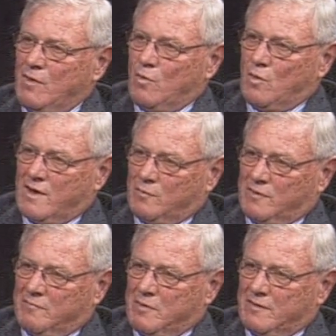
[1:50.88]
One would
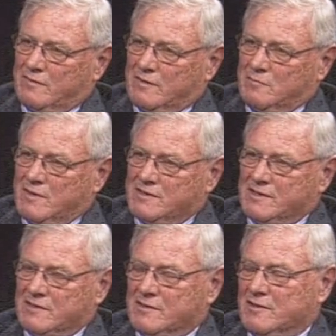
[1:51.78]
have been the Maine
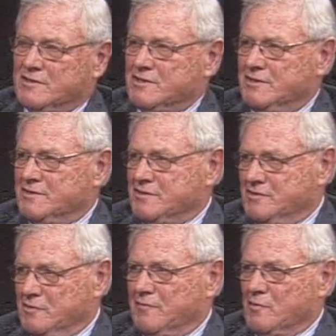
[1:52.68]
Technology
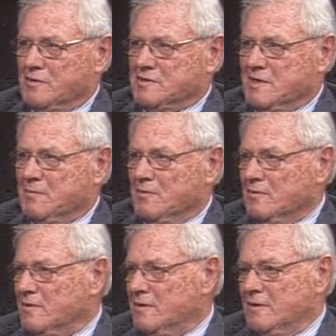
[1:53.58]
Institute, for
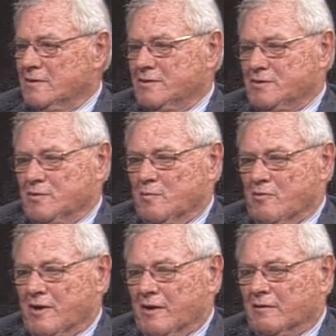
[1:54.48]
example, to
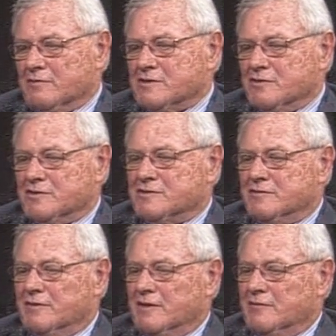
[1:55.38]
bring research
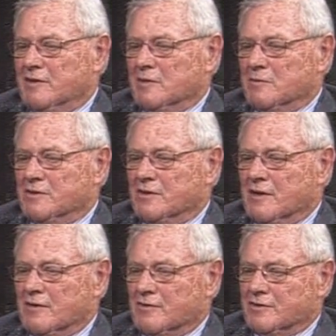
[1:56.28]
and development
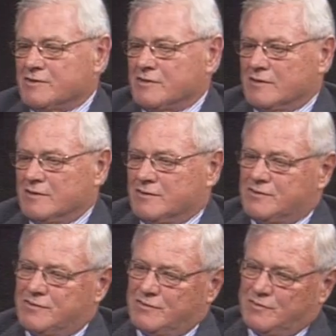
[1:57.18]
dollars
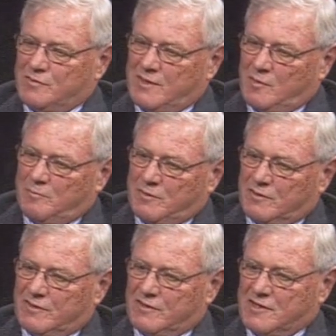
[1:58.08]
to help
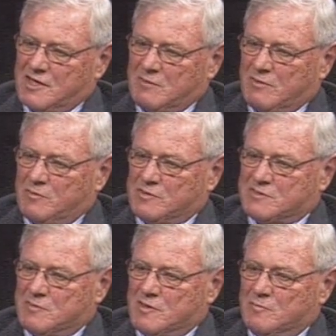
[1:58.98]
build the economy with
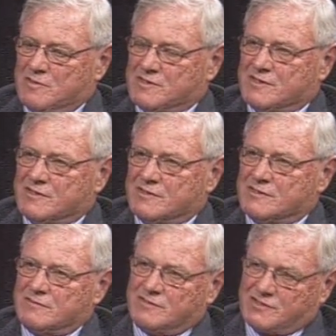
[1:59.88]
small
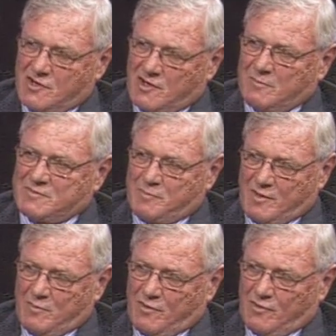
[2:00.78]
businesses, startups
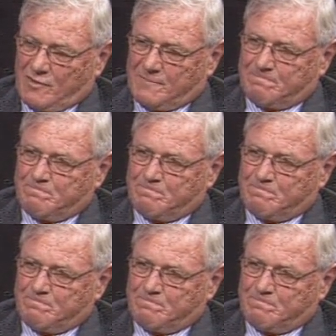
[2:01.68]
primarily.